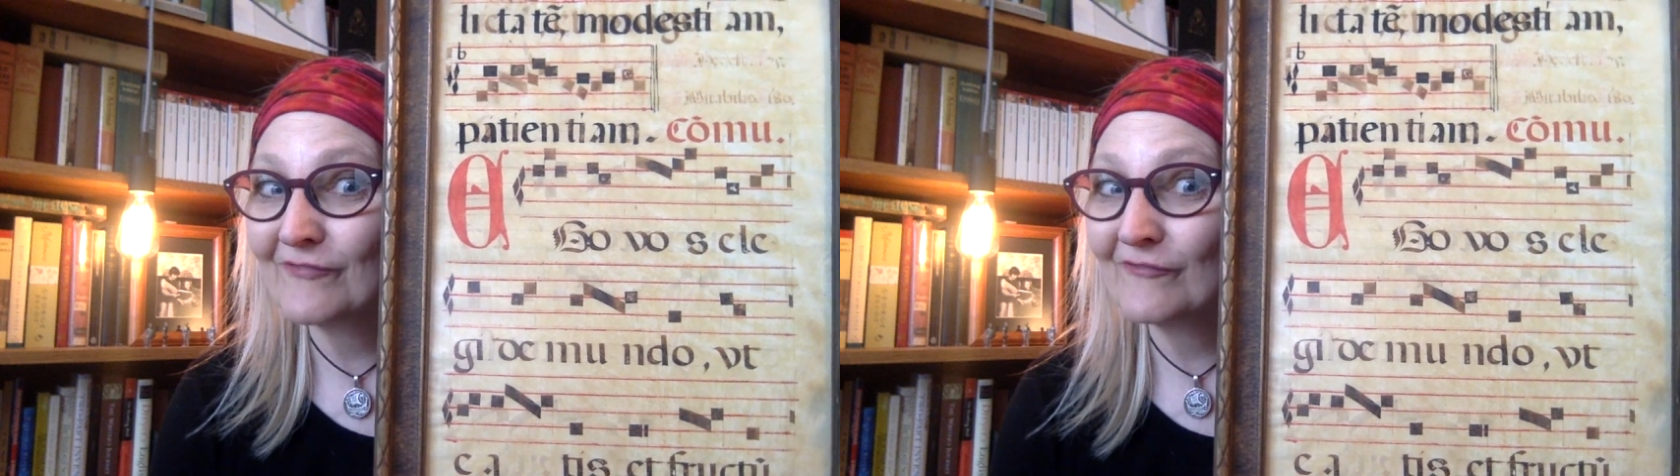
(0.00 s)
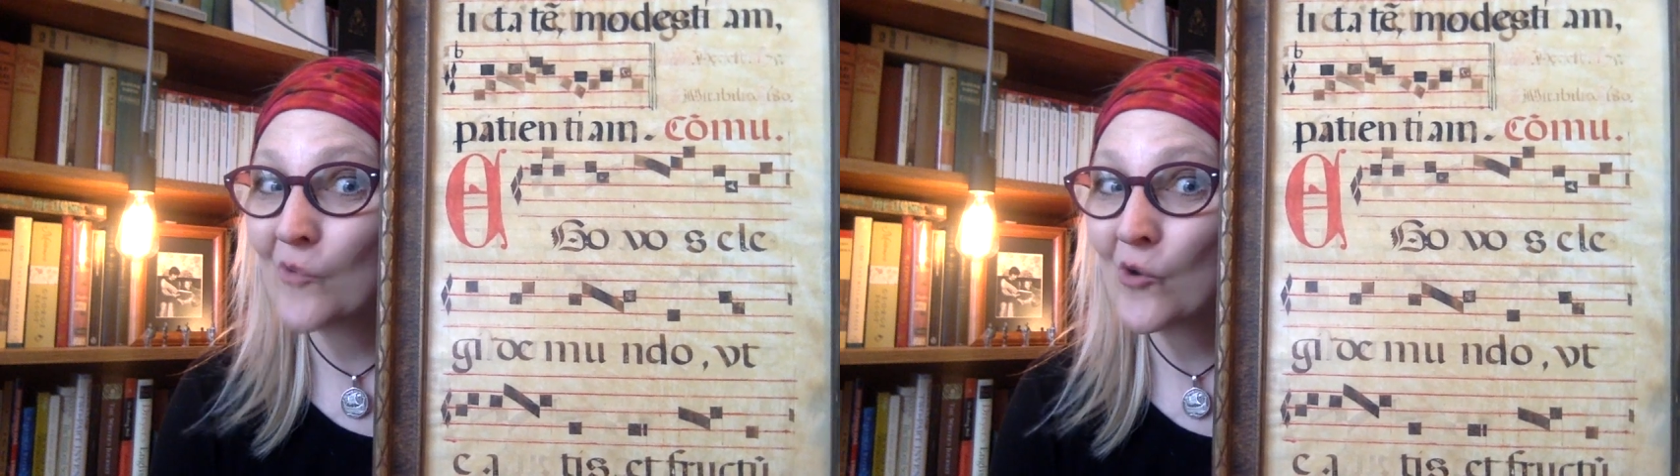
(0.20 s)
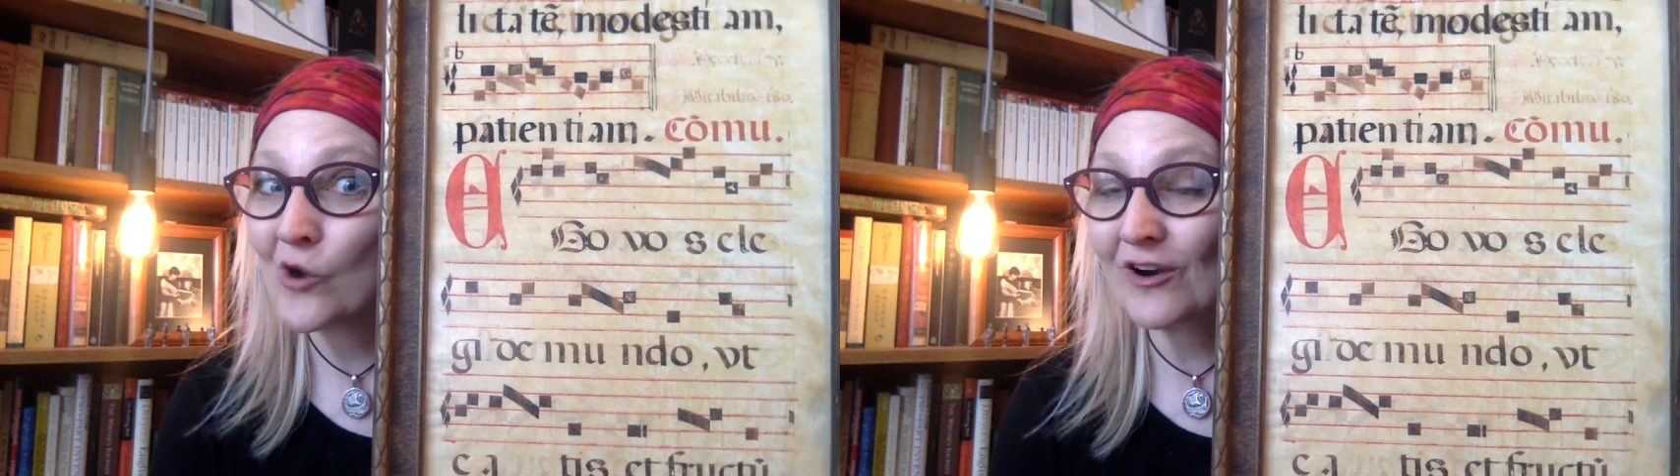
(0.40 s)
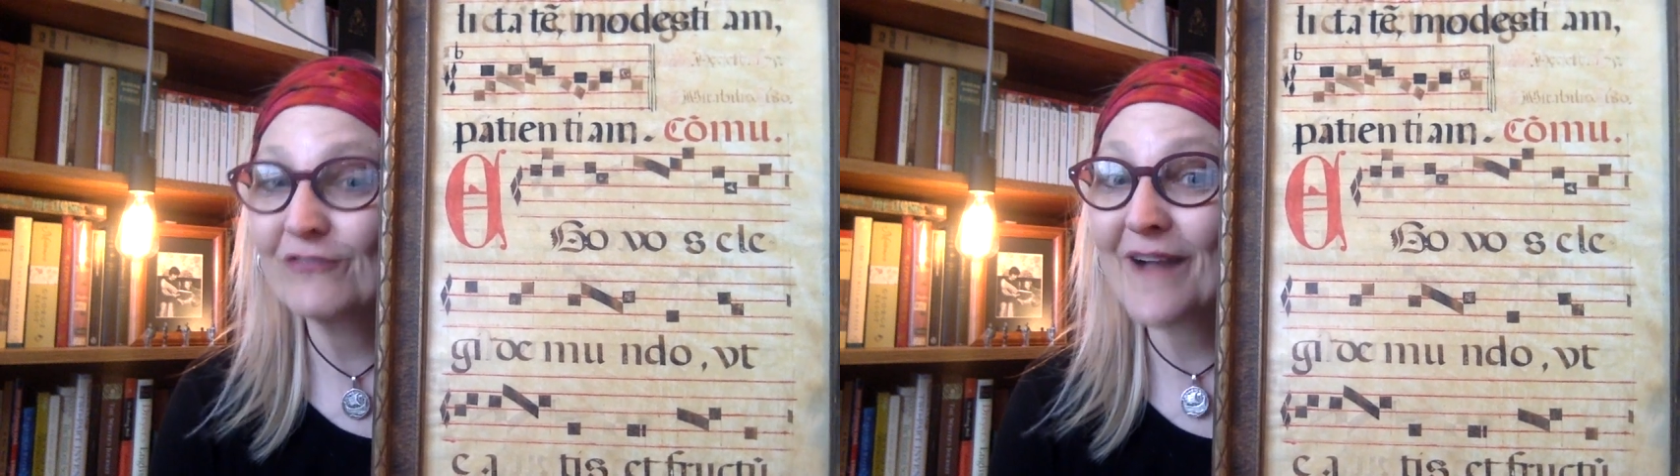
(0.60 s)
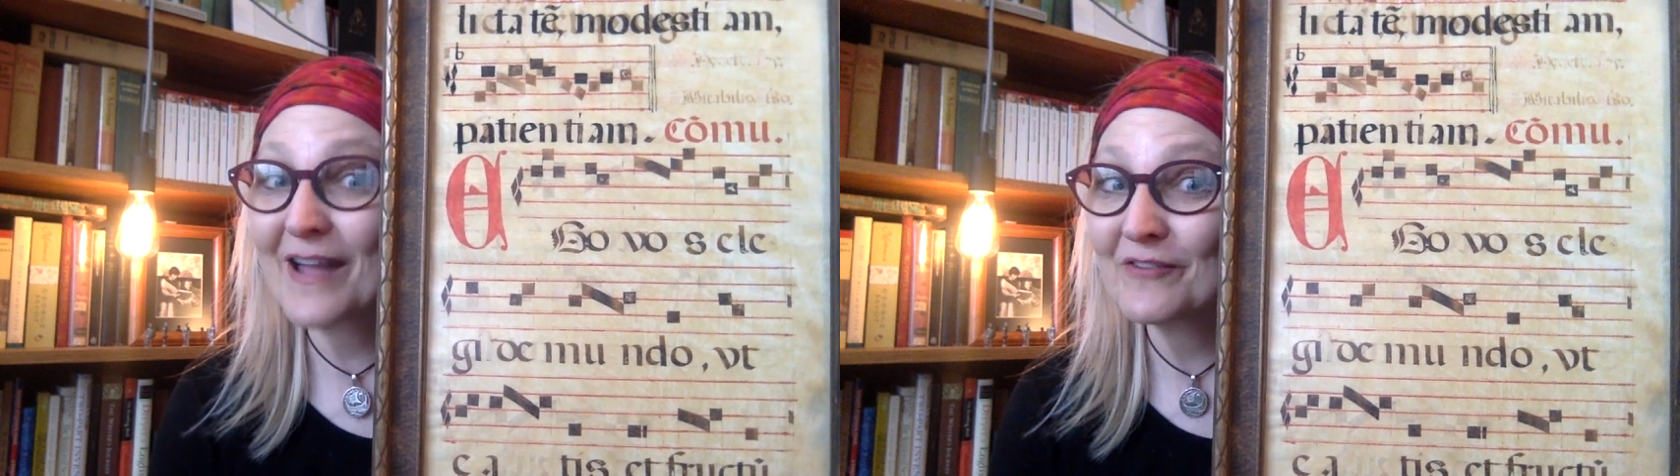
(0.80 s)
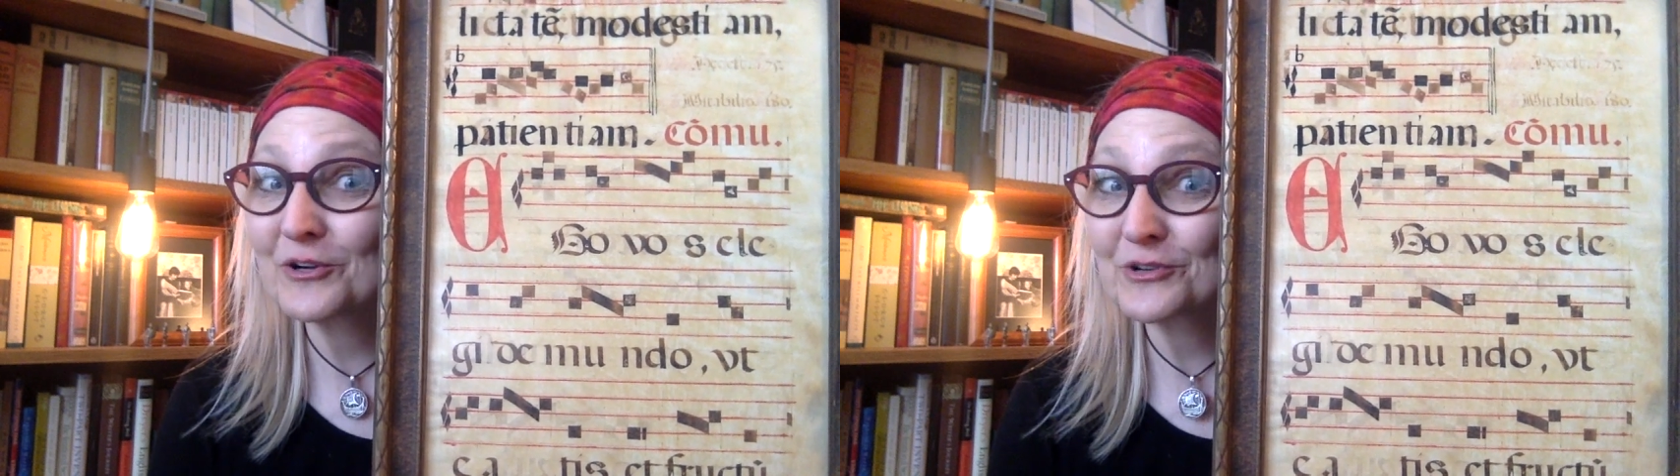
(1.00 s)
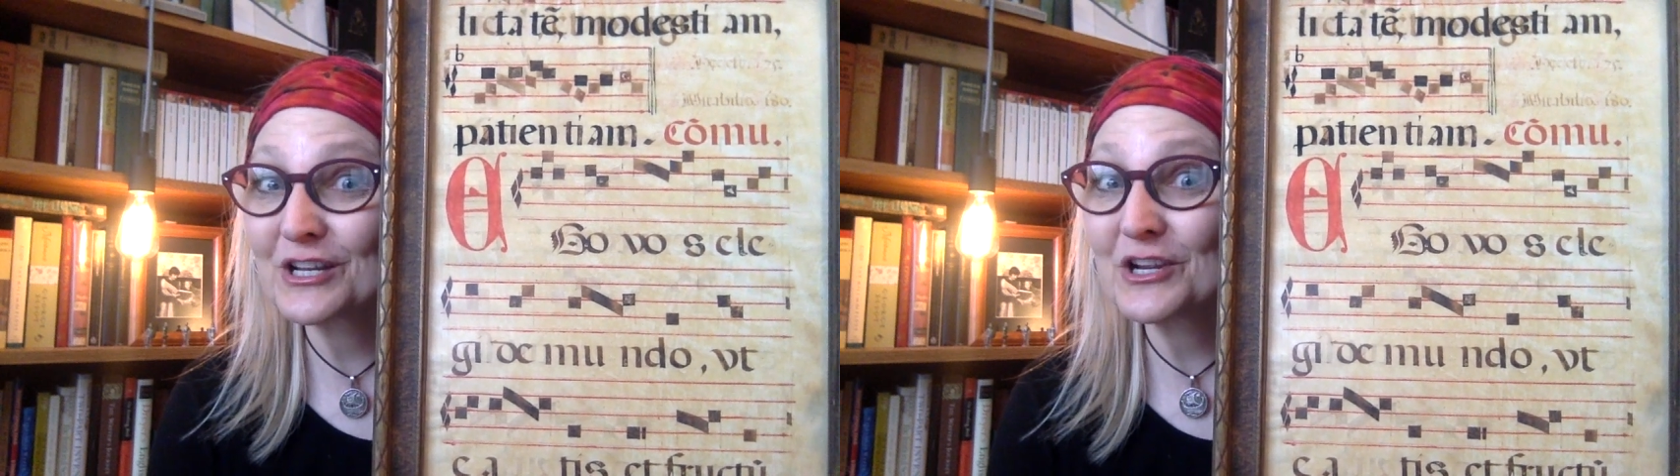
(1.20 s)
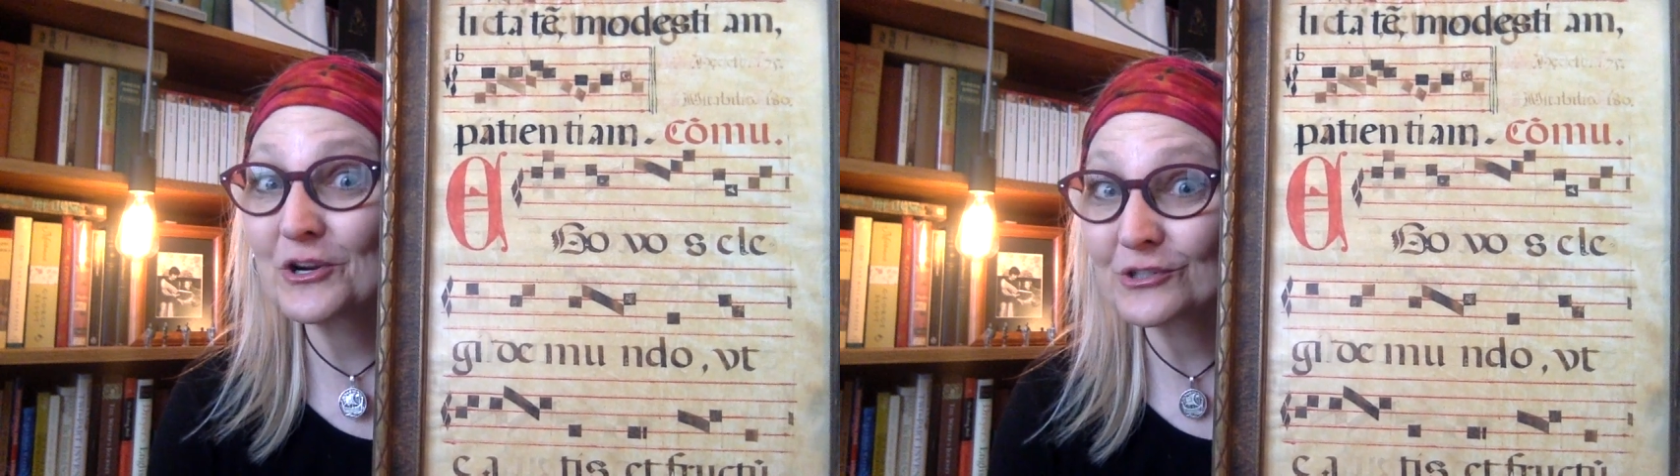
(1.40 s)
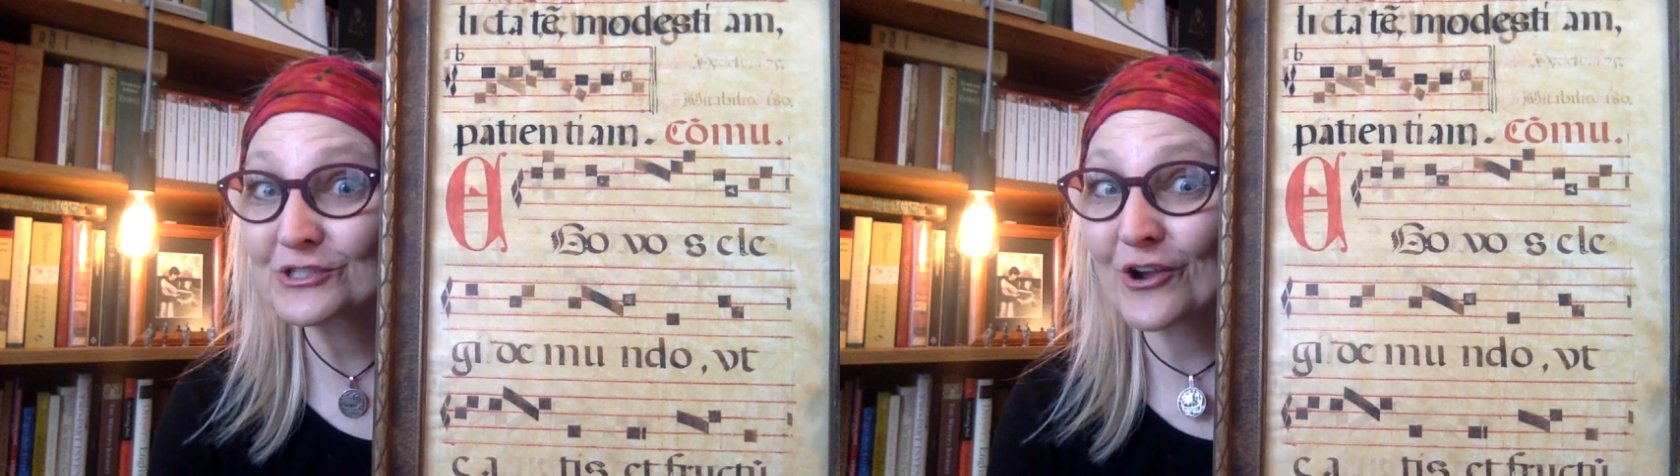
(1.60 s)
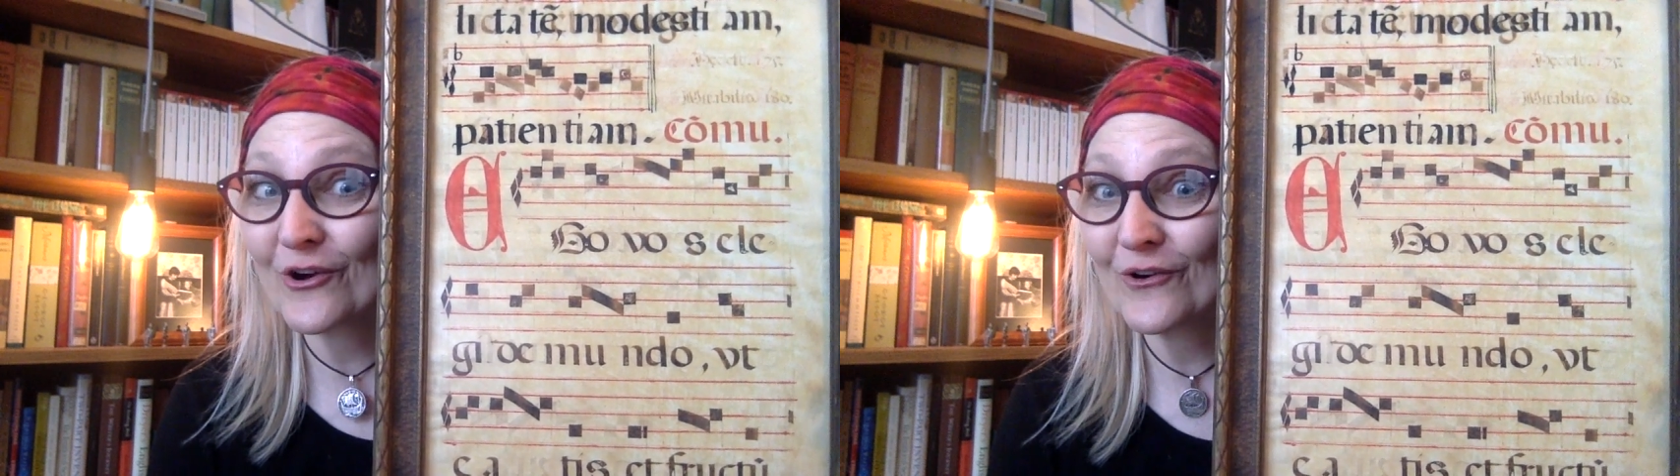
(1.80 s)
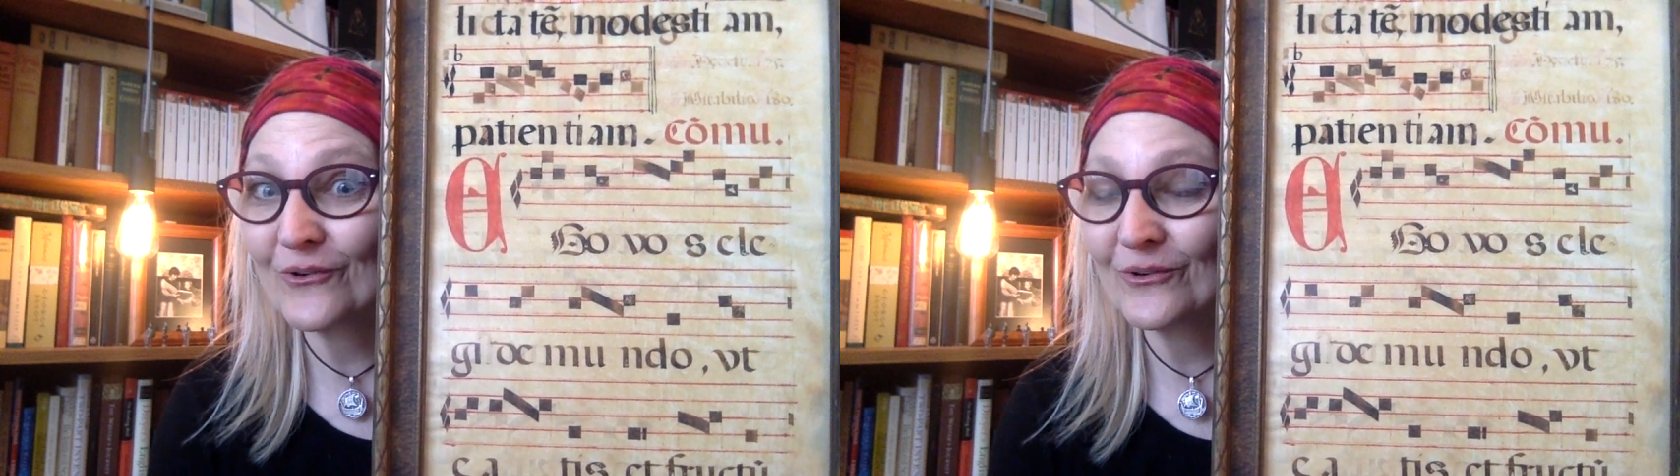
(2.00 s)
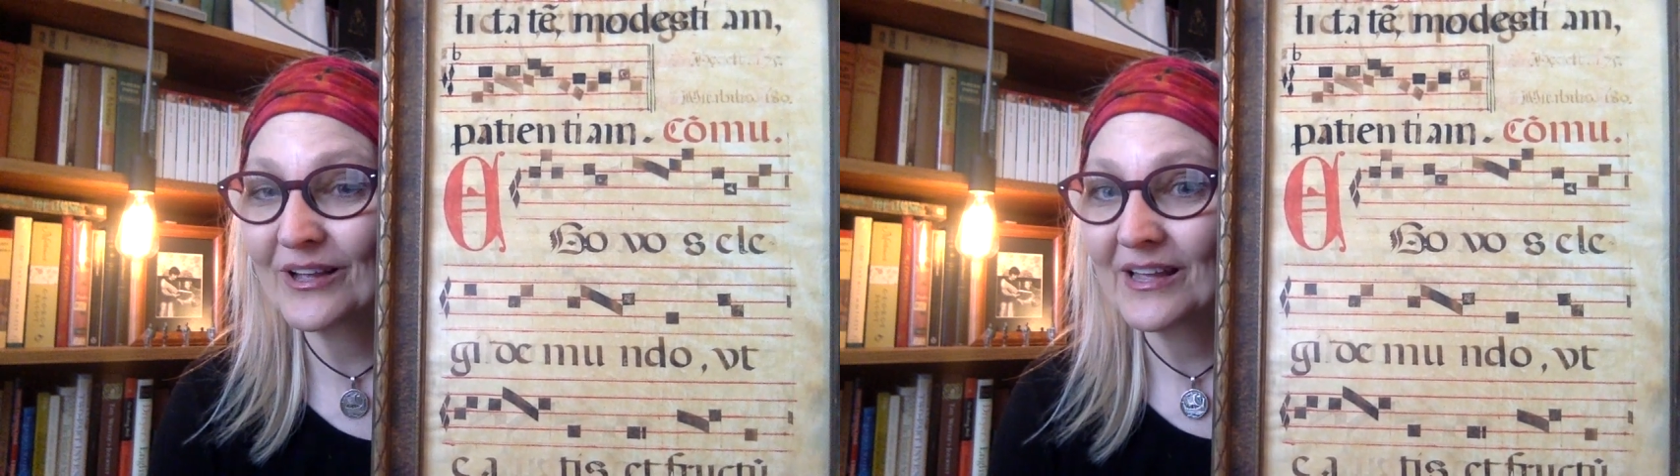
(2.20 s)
400 or 500 years ago.